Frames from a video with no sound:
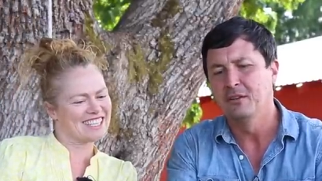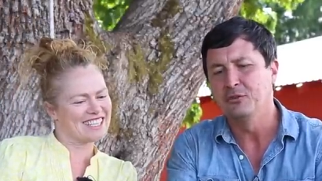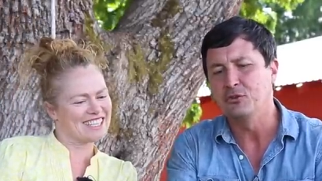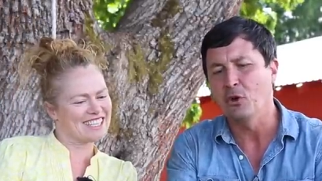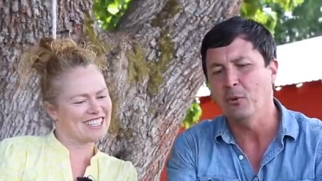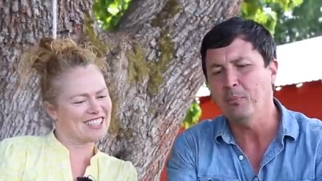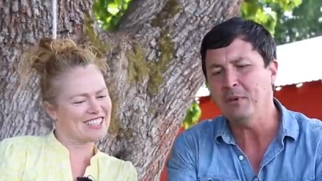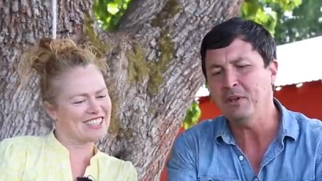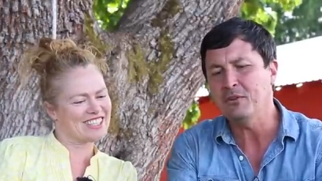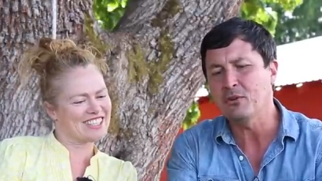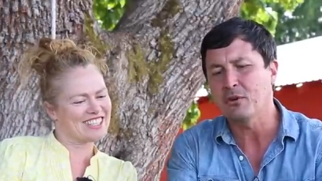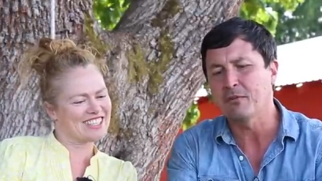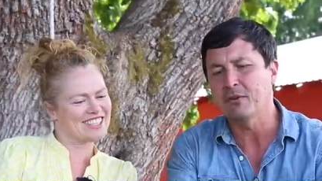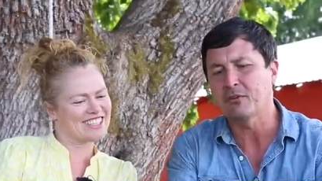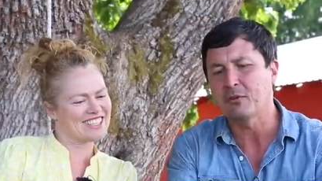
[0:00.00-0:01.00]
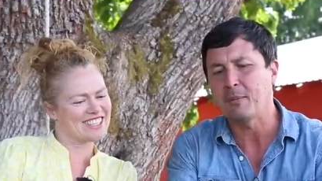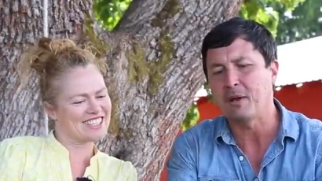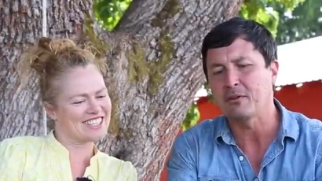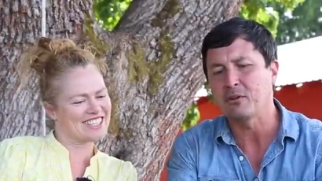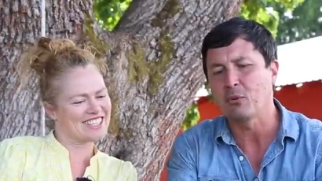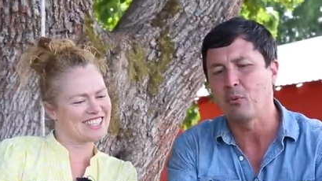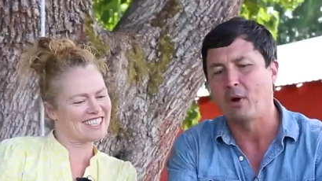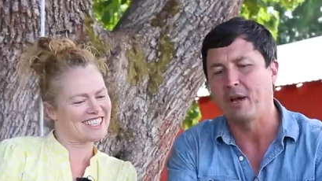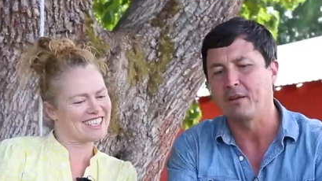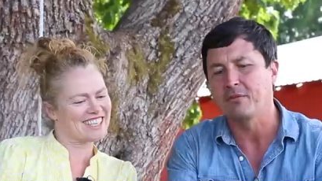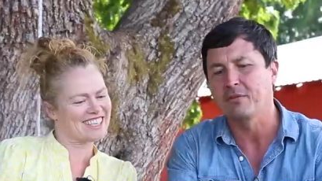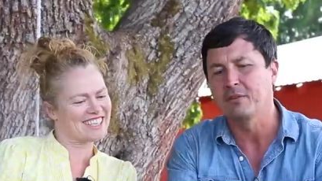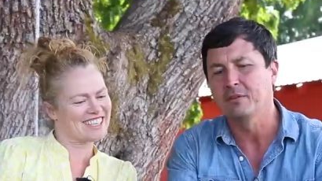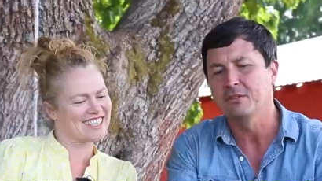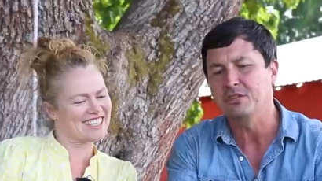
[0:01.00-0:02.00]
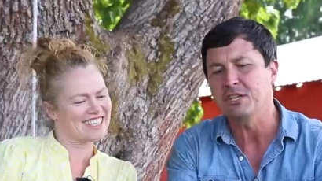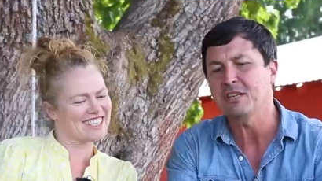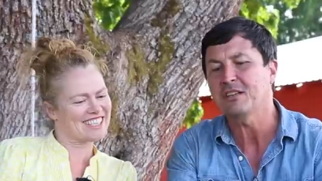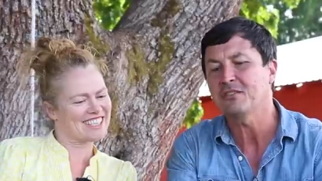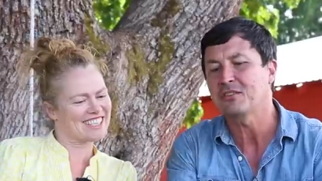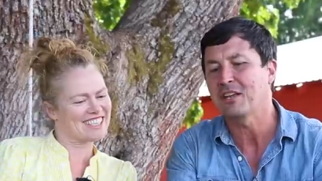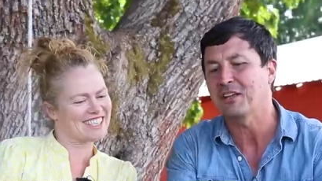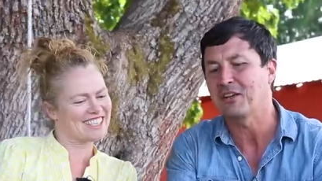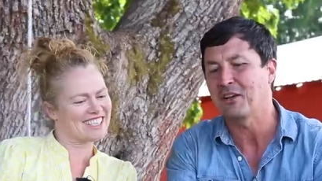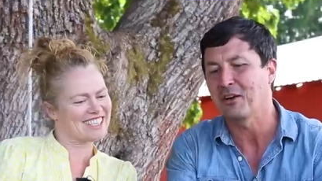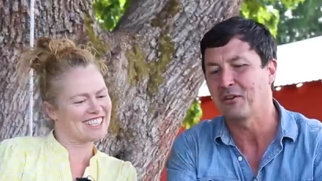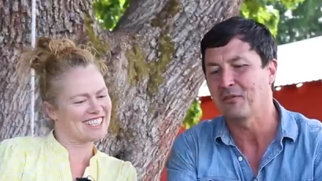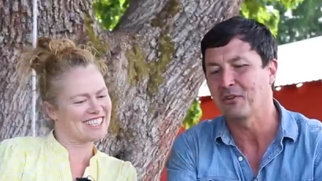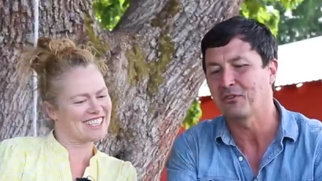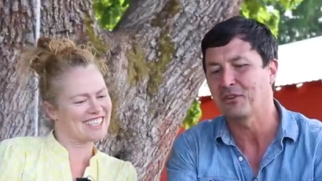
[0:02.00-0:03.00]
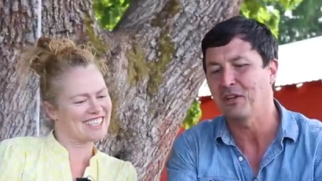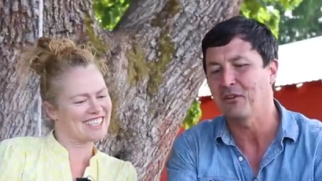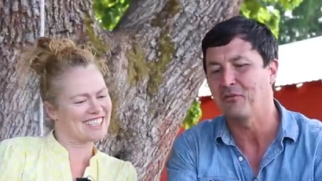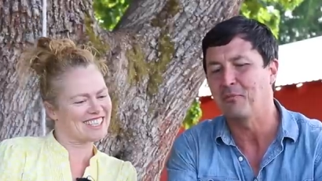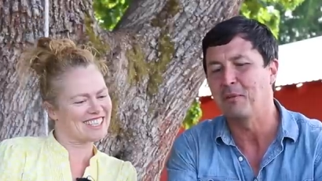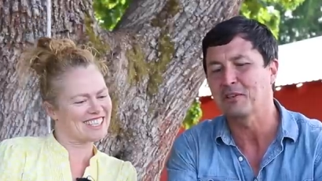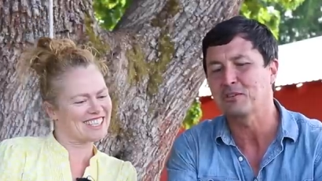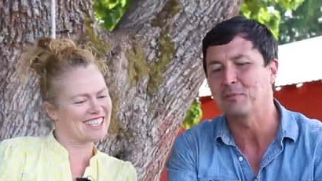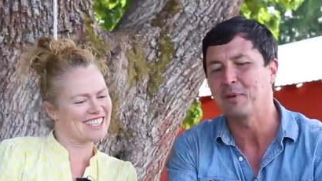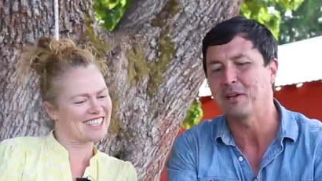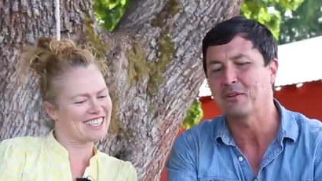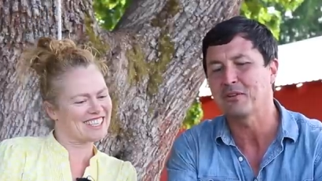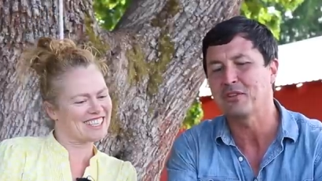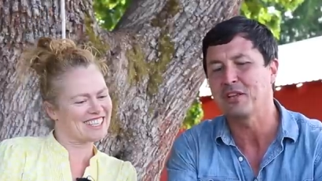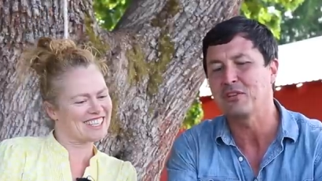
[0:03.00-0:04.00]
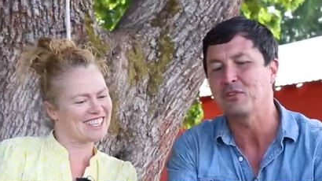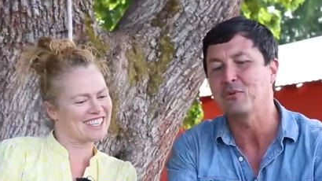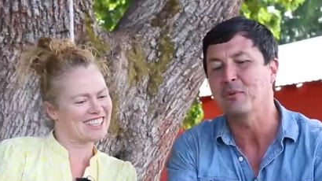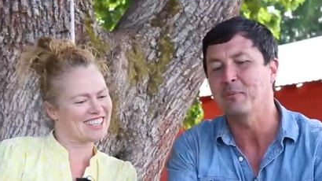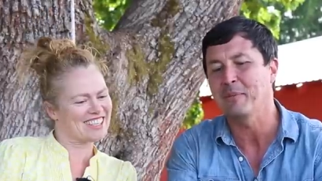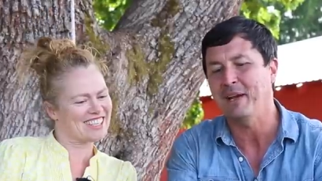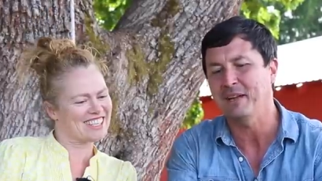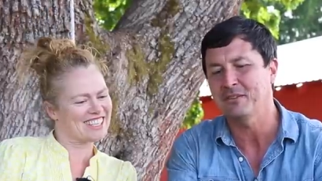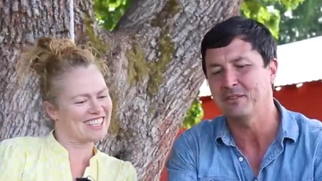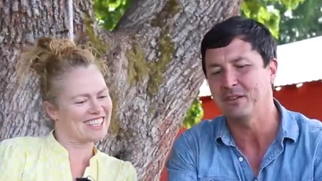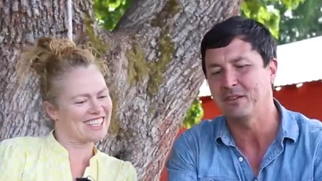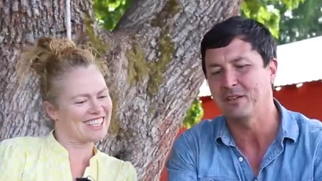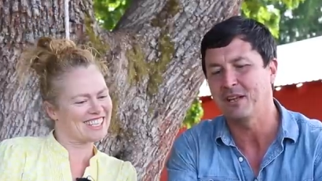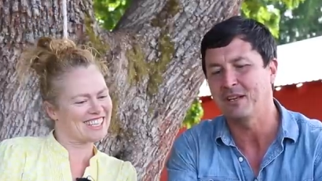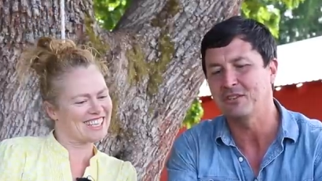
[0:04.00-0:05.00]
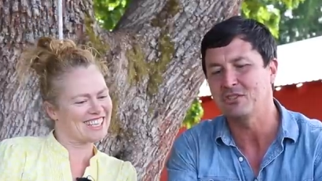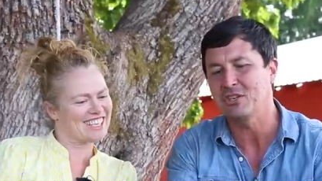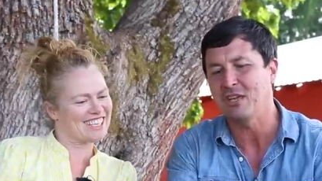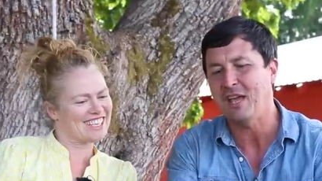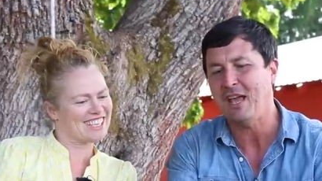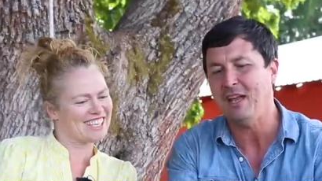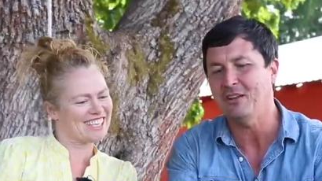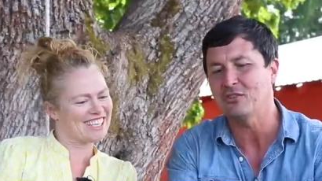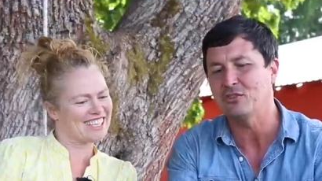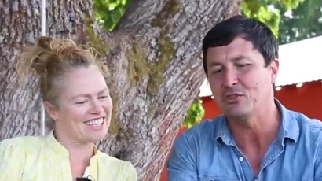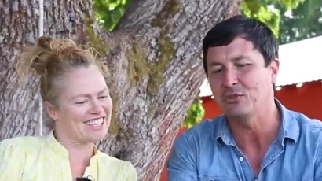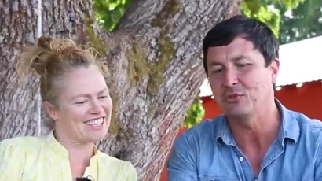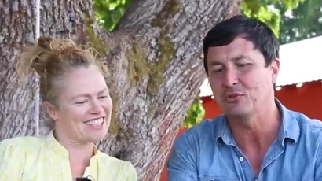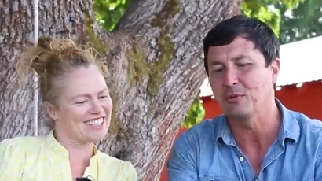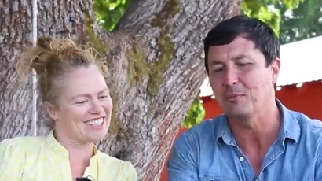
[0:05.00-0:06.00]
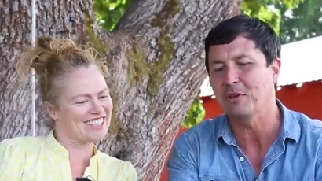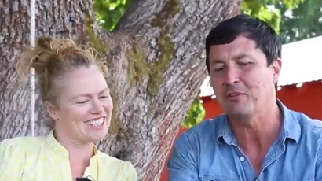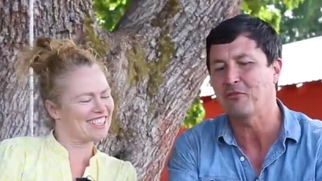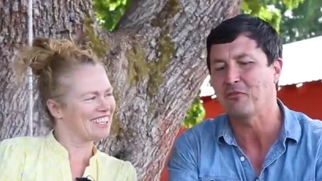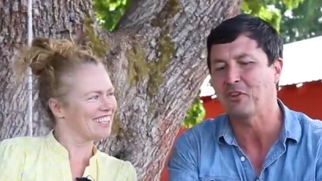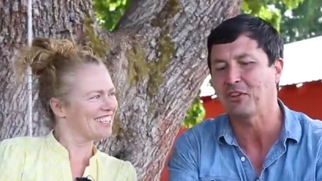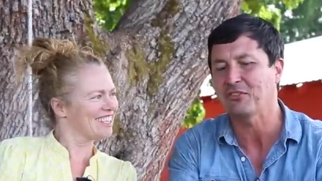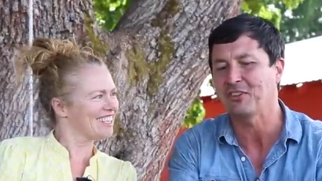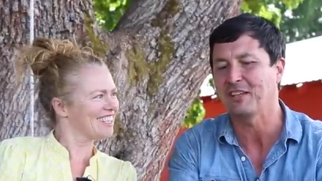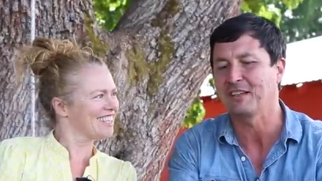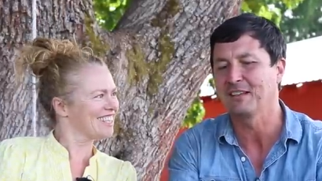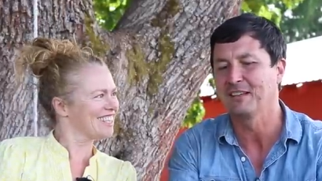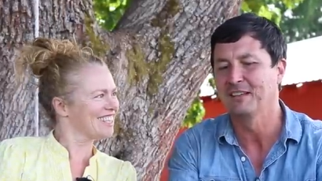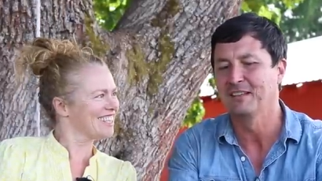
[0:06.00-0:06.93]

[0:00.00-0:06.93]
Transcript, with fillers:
Speaker 1: Don't be nervous about your wife. She can take care of herself much better than you imagine, and she hates you to be fussy.